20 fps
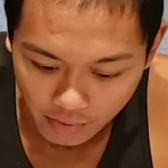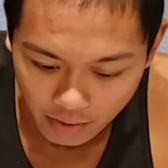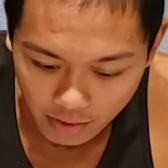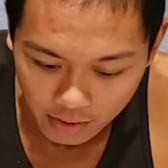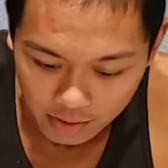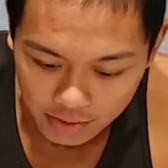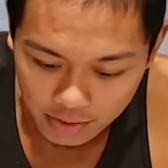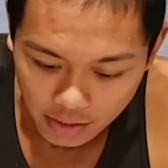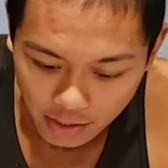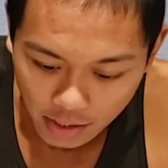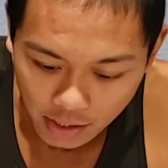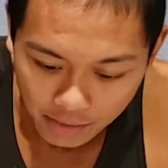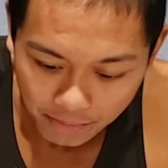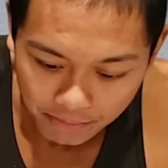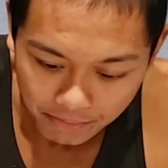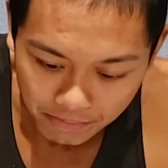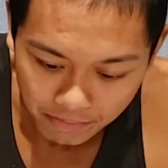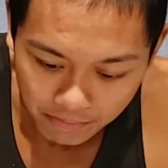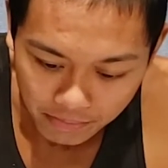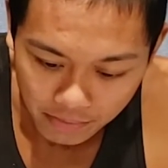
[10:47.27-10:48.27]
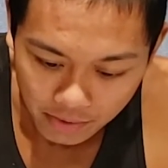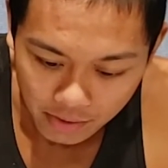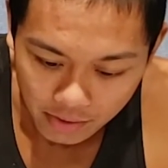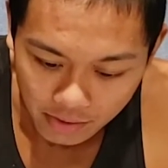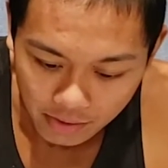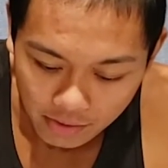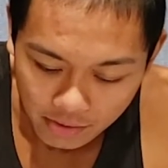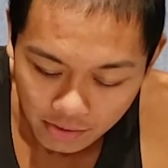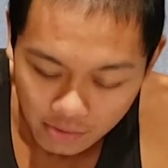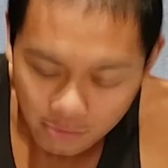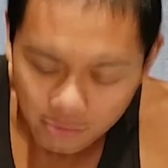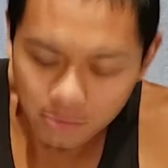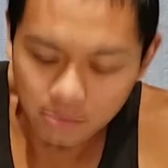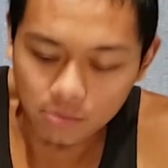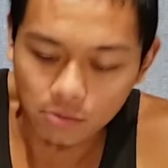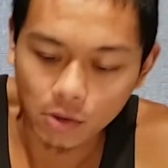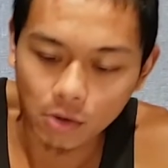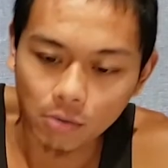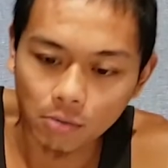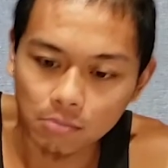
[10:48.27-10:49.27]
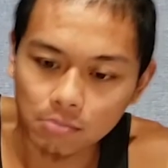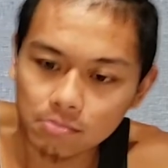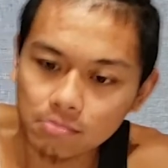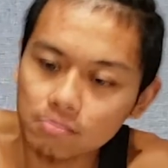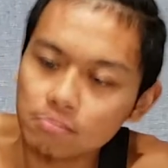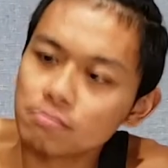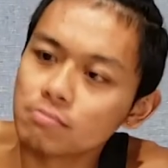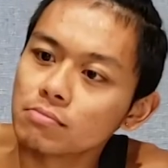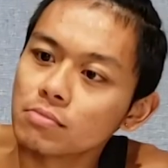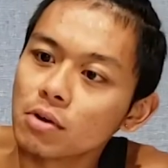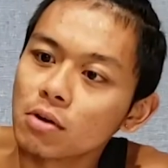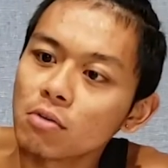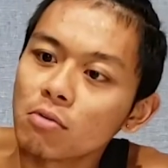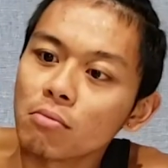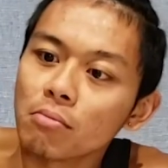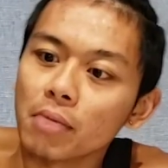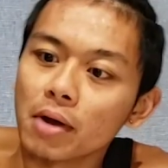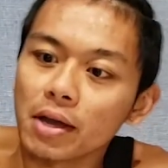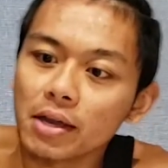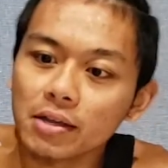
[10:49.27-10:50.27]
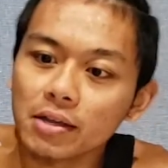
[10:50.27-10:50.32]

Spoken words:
it's a, whoa, oh my